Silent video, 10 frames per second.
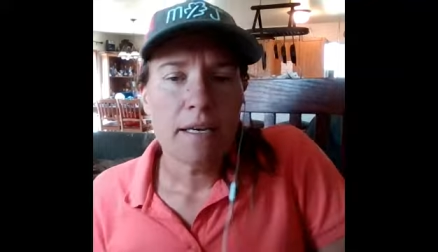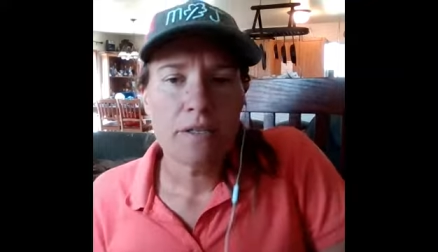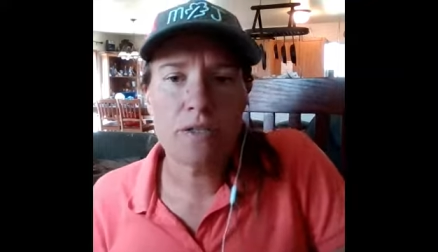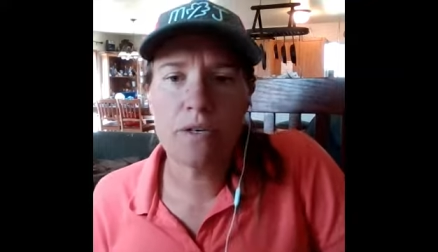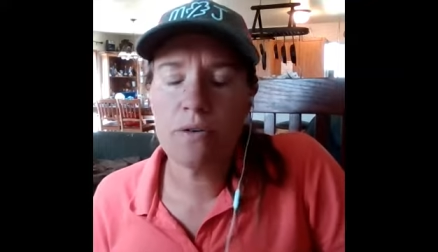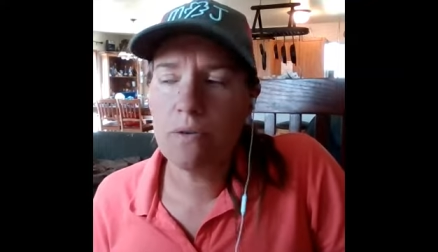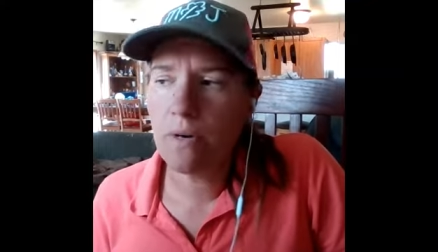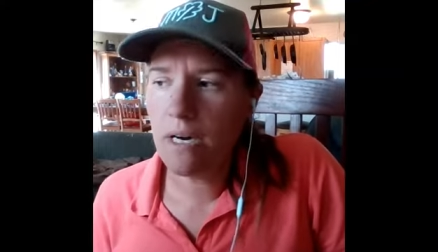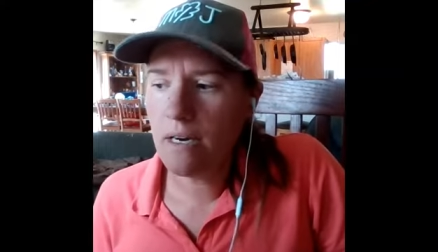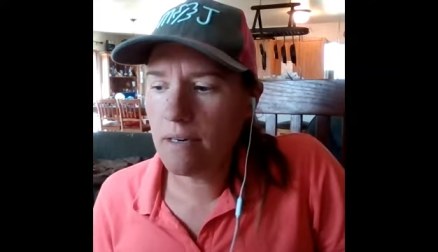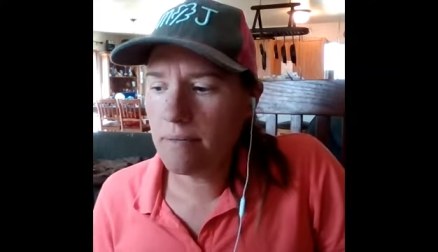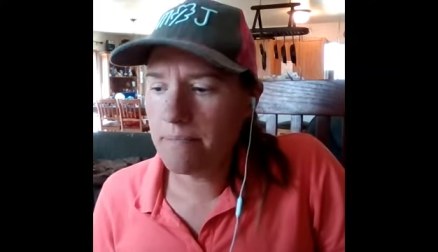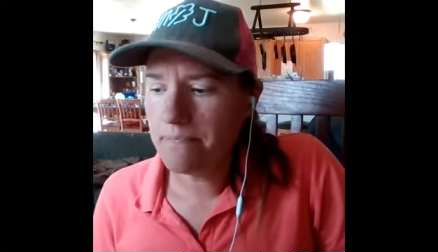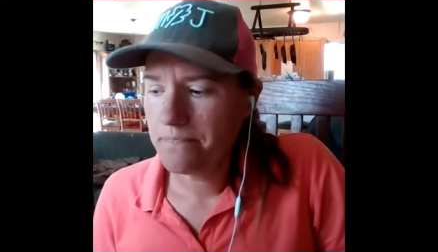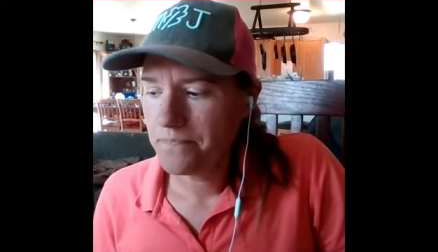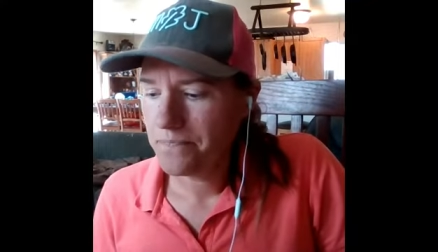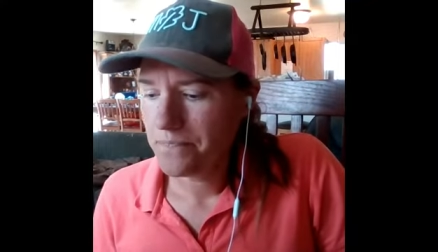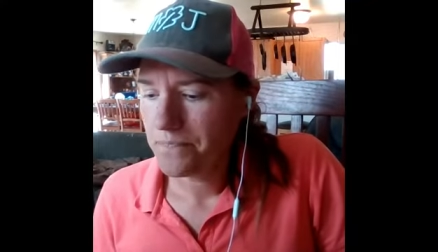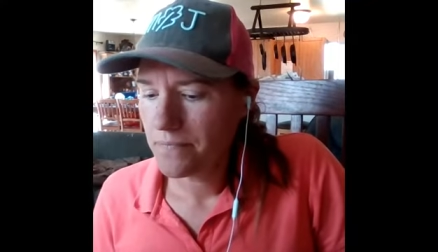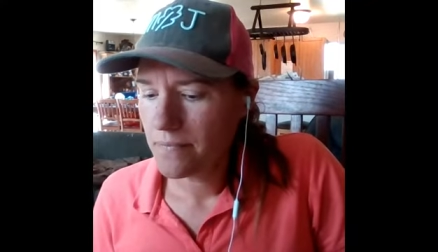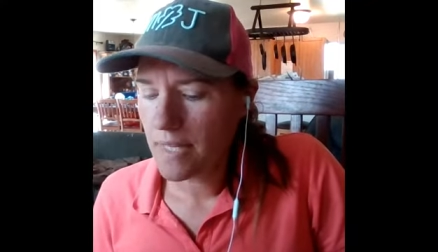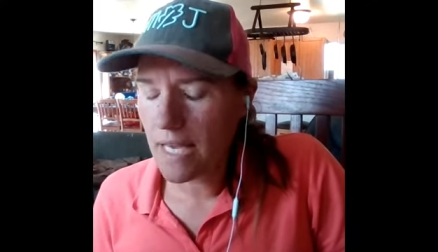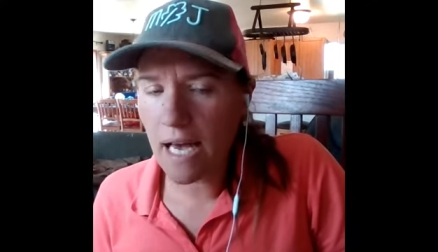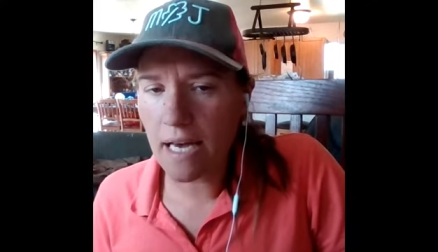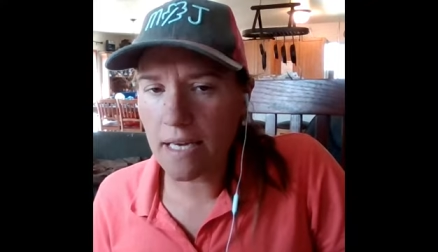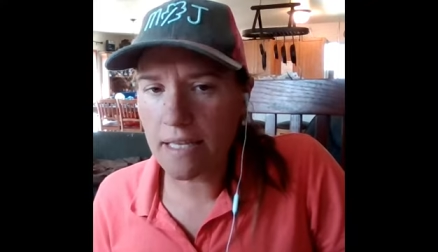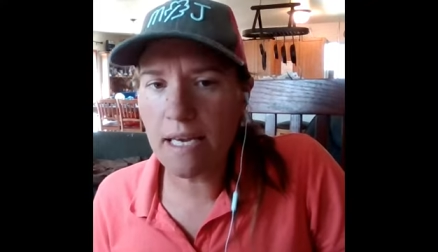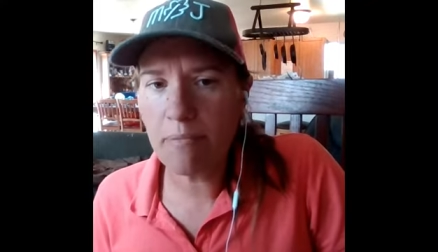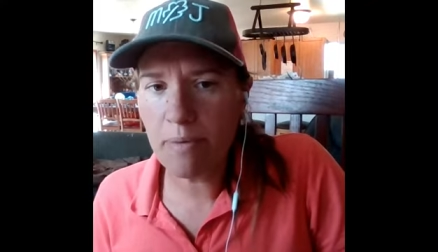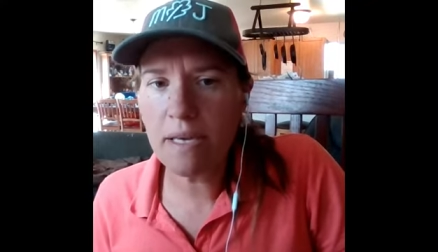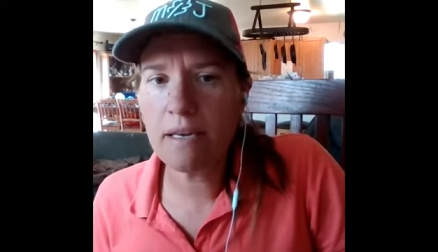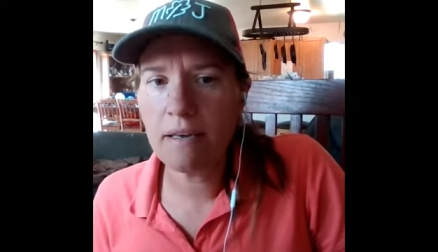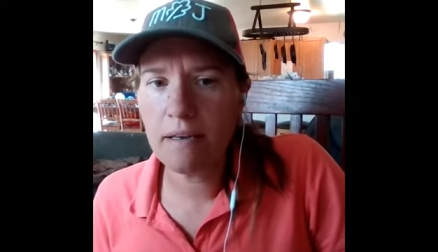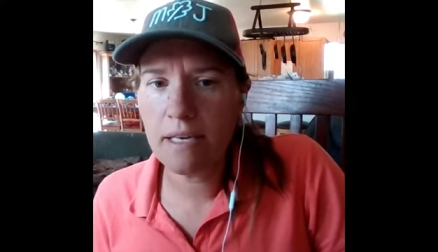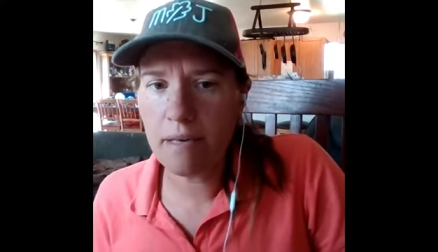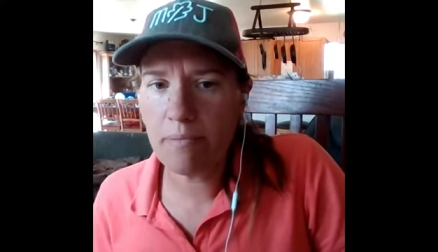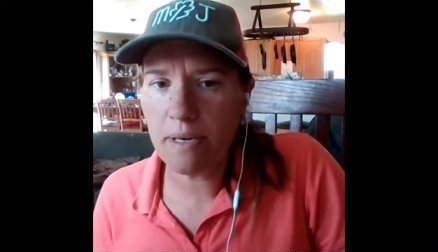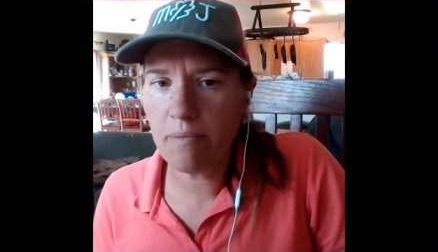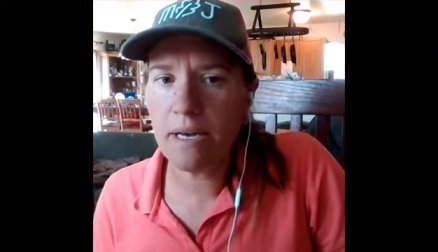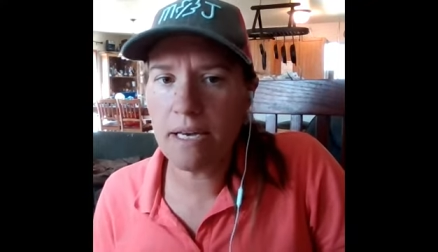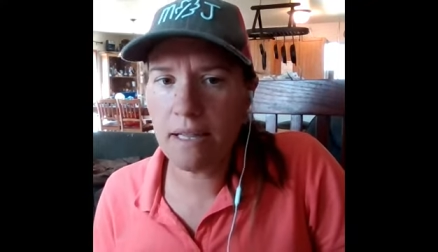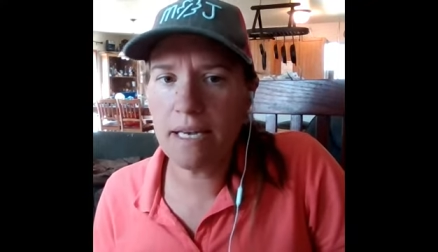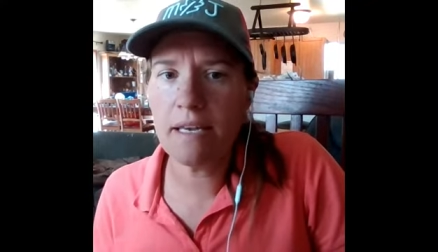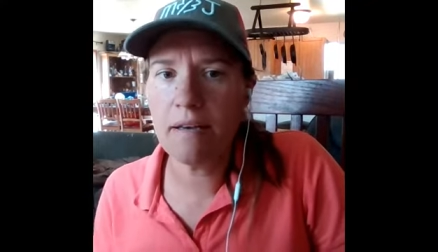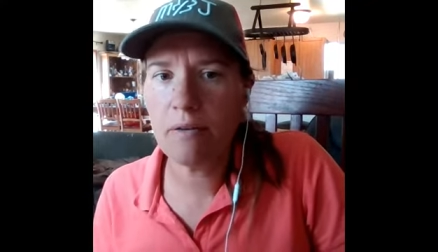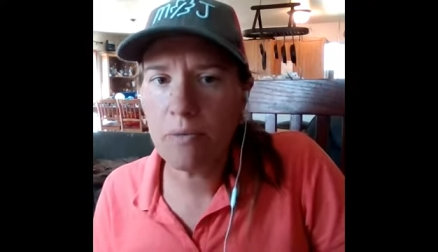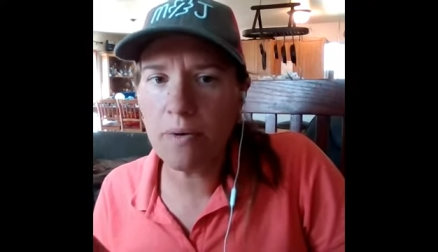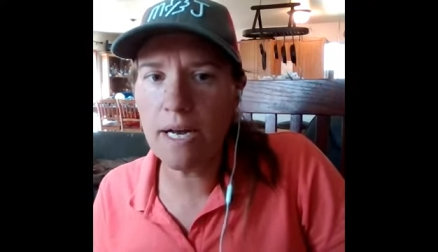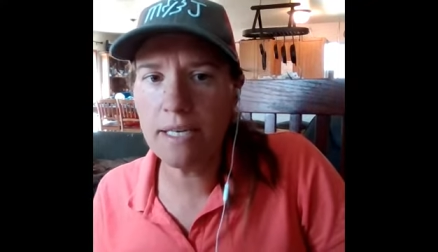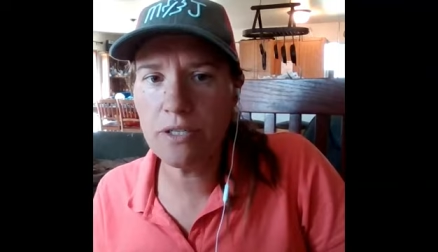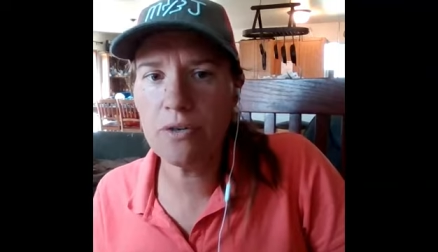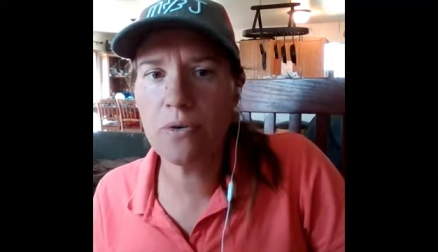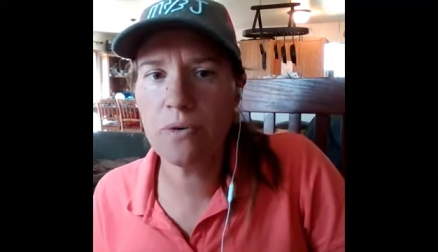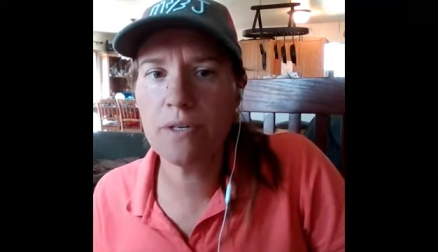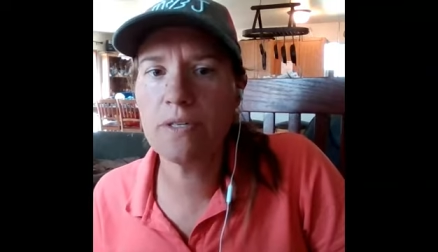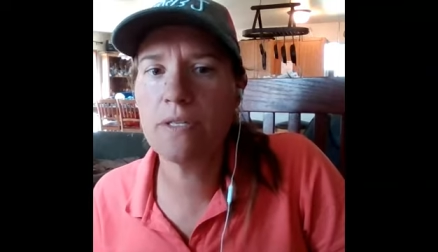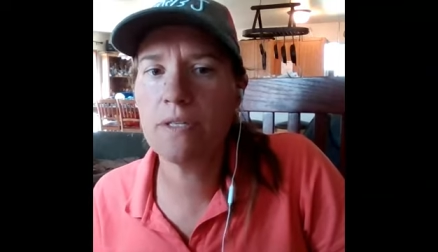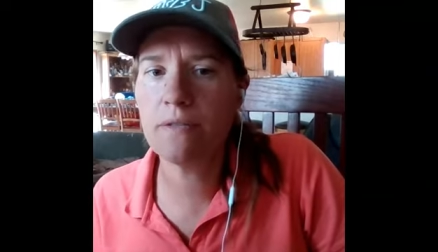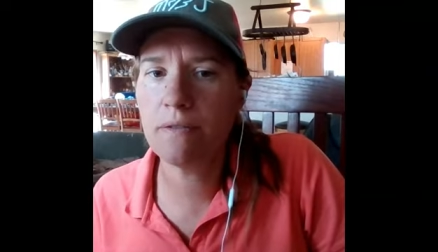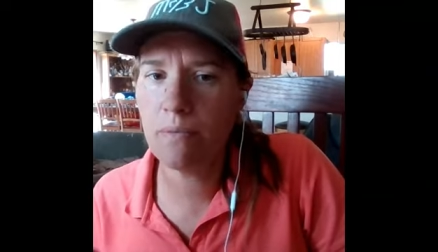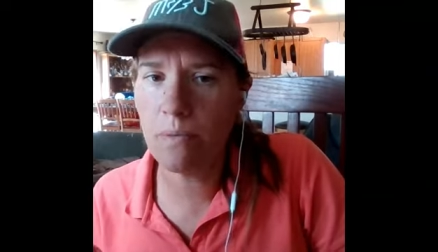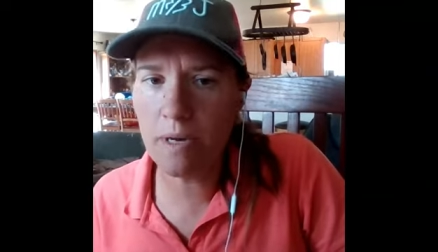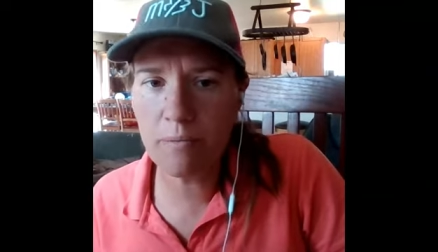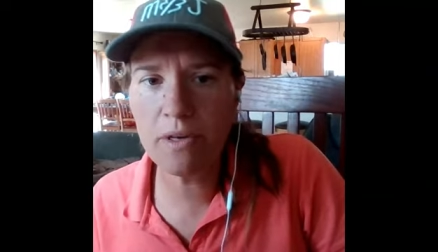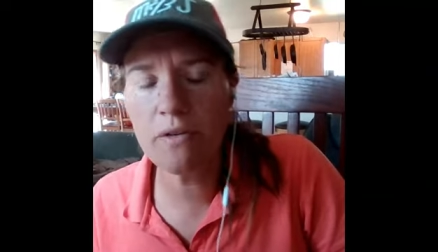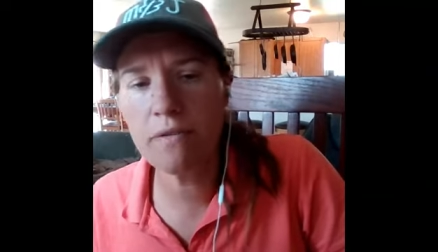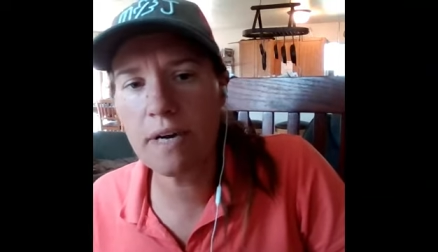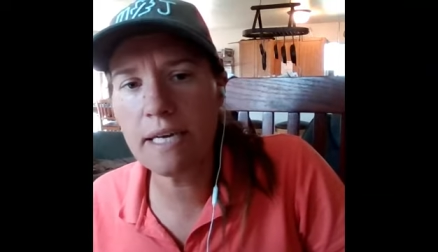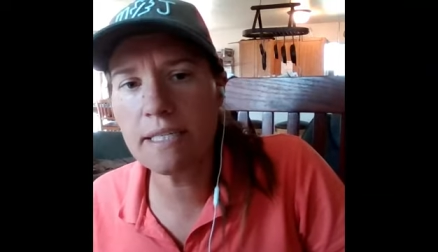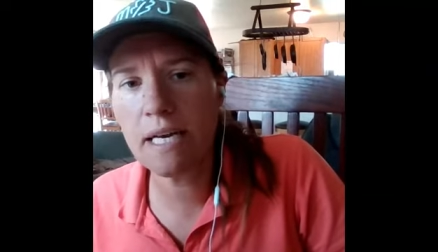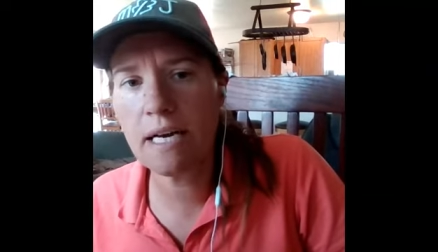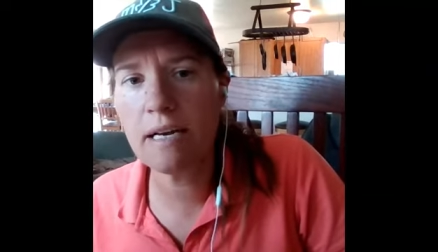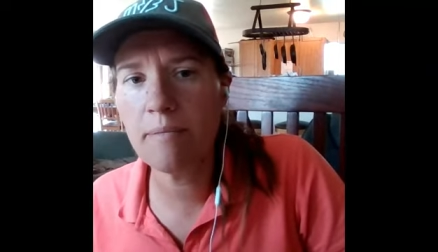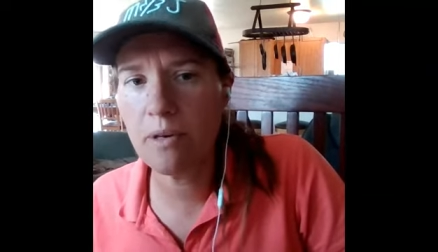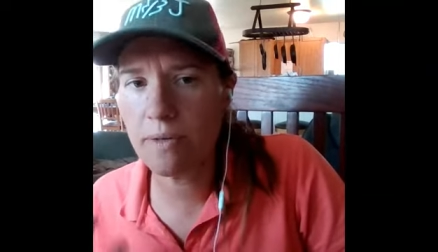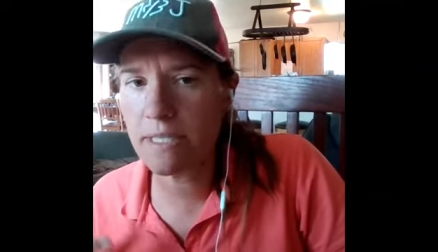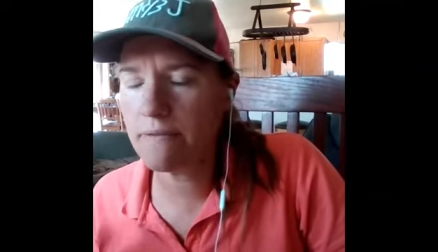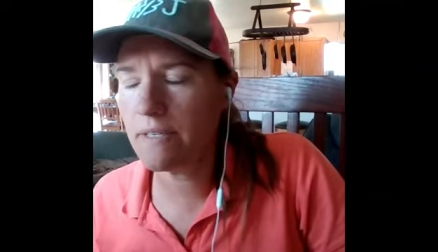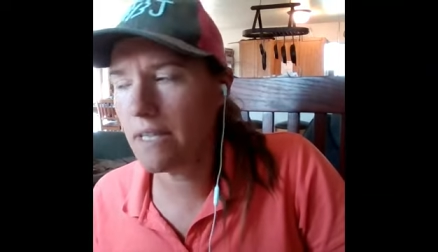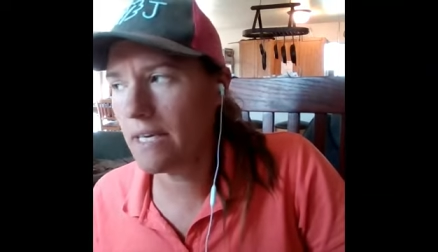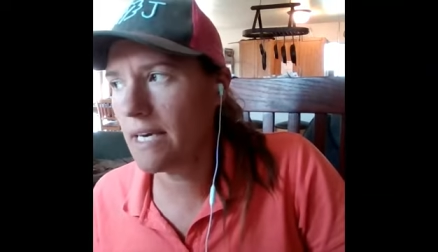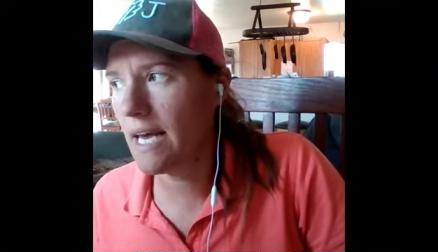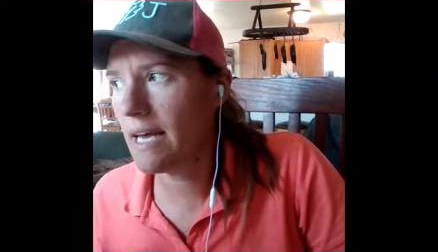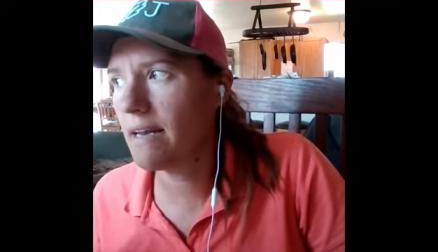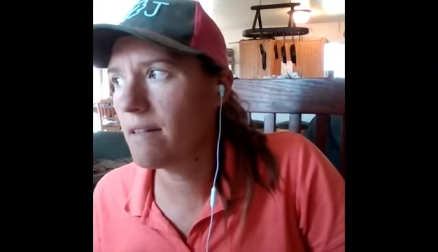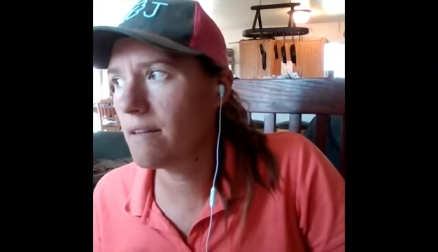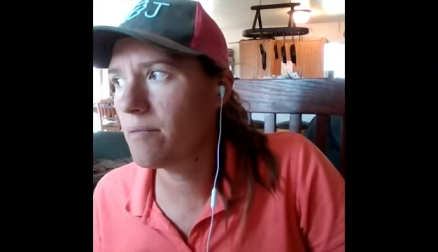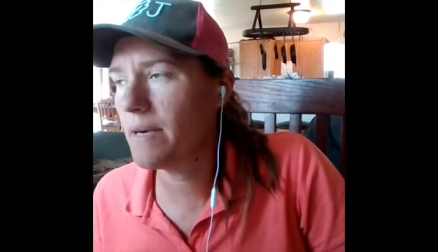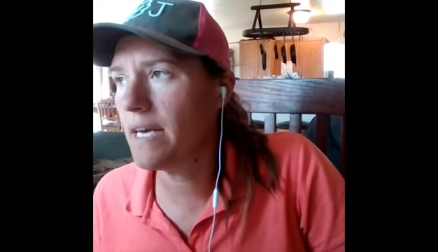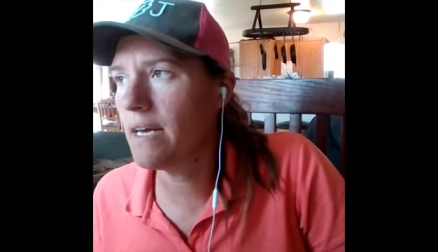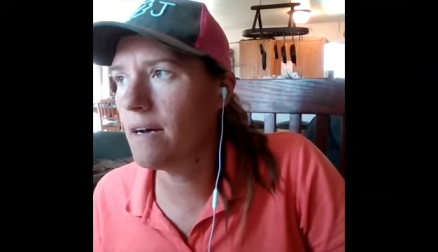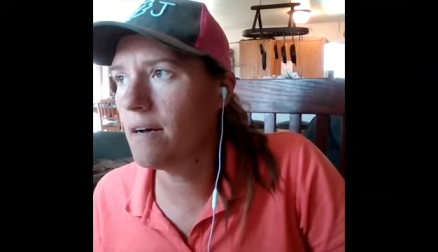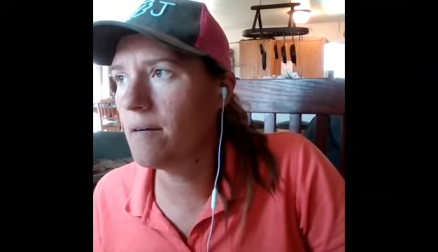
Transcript: So yeah, keeping in mind, like, ride your horse one maneuver at a time. You always have to think ahead a little bit,